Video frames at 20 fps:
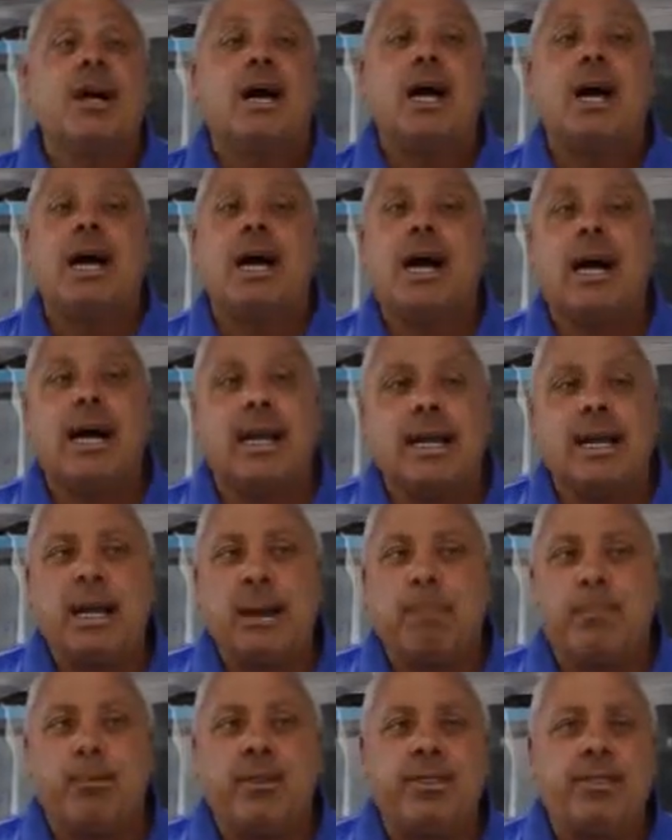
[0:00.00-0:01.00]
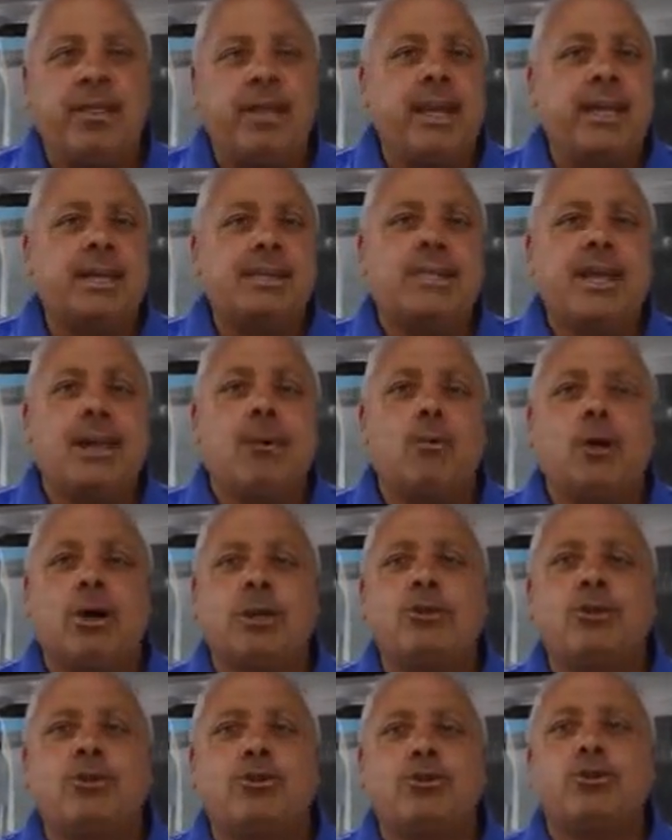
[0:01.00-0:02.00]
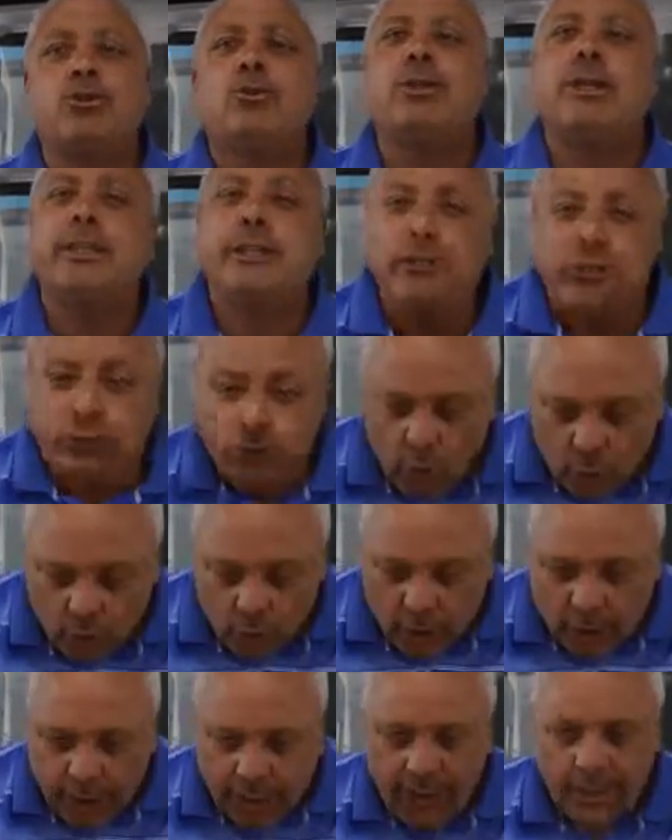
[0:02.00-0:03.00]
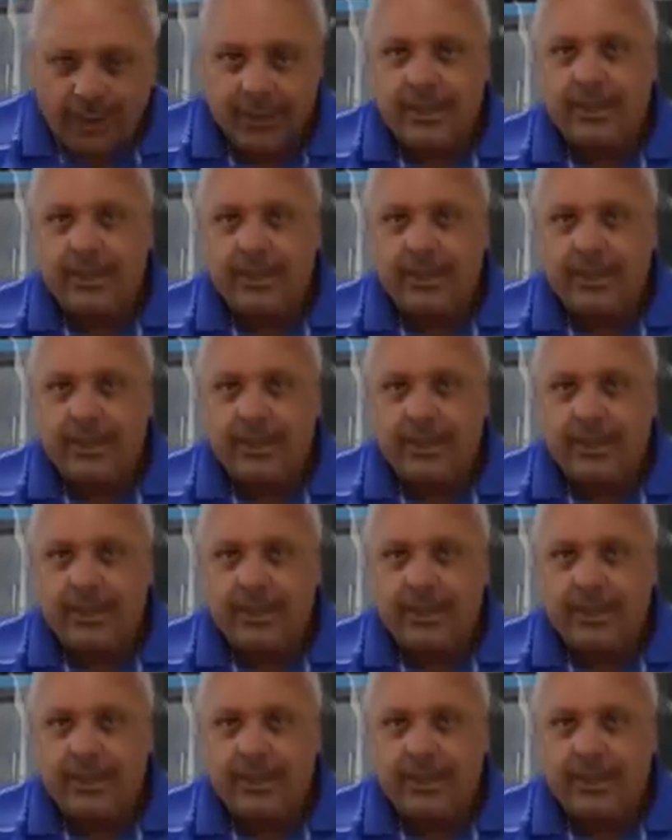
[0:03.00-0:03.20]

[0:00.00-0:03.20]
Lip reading: A couple of things. I want you to enjoy